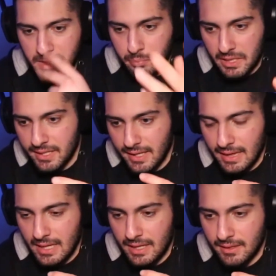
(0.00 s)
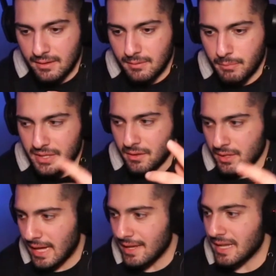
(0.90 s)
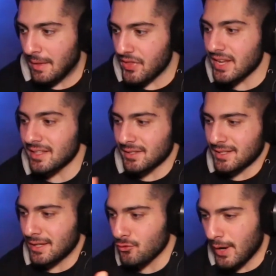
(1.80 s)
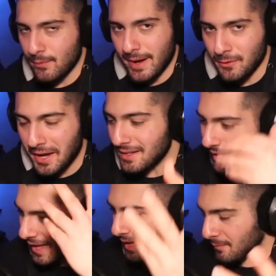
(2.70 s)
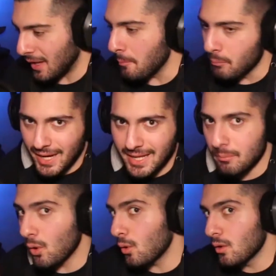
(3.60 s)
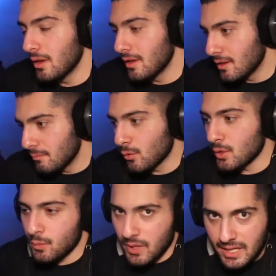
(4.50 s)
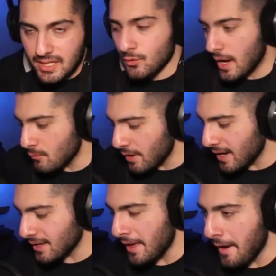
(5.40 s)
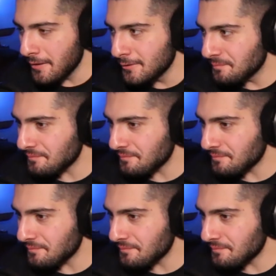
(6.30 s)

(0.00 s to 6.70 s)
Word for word: Split, and then Mr. Glass. I think this is a train wreck, right? Unbreakable, Bruce Willis, train wreck, yeah.